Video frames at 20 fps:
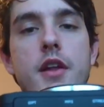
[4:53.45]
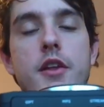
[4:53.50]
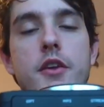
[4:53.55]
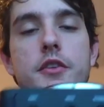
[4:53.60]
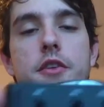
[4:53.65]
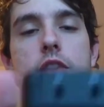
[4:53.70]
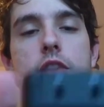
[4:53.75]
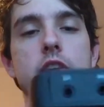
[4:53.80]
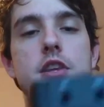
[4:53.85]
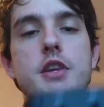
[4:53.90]

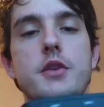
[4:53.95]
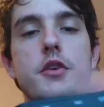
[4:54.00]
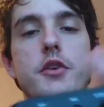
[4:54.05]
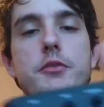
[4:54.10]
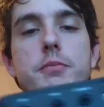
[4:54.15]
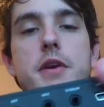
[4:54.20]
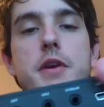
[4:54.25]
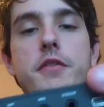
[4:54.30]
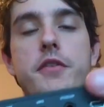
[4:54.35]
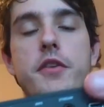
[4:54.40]
There's like the
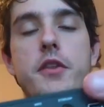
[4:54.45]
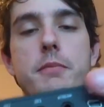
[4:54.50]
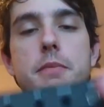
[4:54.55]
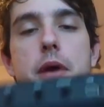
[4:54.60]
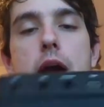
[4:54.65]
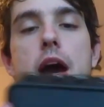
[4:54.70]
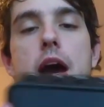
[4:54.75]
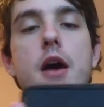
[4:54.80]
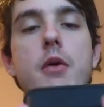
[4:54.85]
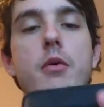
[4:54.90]
USB for the
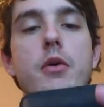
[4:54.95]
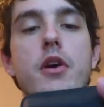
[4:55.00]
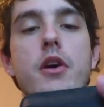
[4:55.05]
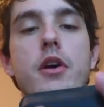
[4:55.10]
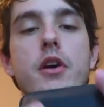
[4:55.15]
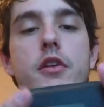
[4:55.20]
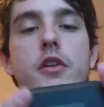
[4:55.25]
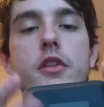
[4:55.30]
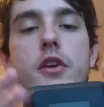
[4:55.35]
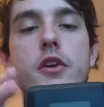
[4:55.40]

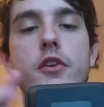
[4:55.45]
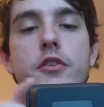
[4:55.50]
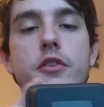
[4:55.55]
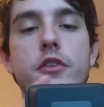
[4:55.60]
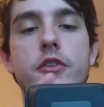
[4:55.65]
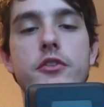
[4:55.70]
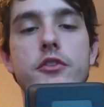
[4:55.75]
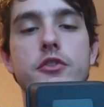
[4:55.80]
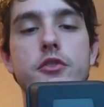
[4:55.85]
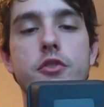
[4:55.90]
power, there's
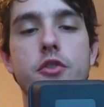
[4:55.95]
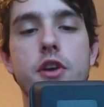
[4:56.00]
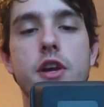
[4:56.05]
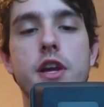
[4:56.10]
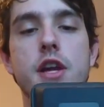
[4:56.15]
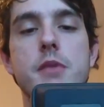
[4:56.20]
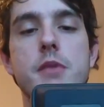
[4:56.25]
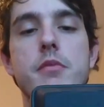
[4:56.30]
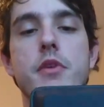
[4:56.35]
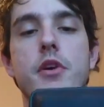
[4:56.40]
the
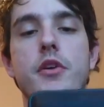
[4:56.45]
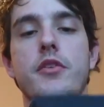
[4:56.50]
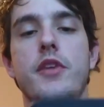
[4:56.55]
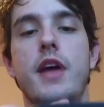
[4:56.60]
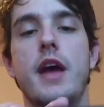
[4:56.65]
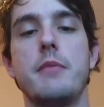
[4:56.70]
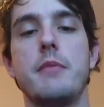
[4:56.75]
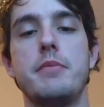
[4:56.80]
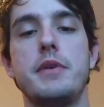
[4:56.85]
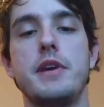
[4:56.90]
stream, there's
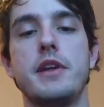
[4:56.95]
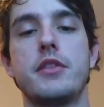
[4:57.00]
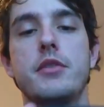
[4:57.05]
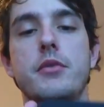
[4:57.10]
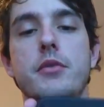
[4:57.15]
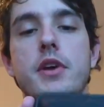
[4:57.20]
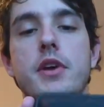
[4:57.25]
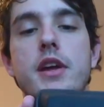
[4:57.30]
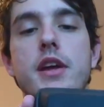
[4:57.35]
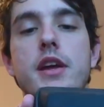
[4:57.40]
the
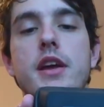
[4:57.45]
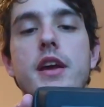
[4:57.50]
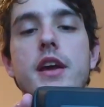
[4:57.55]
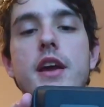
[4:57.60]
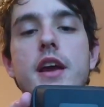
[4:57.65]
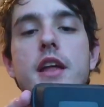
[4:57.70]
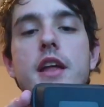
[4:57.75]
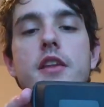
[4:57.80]
MP3,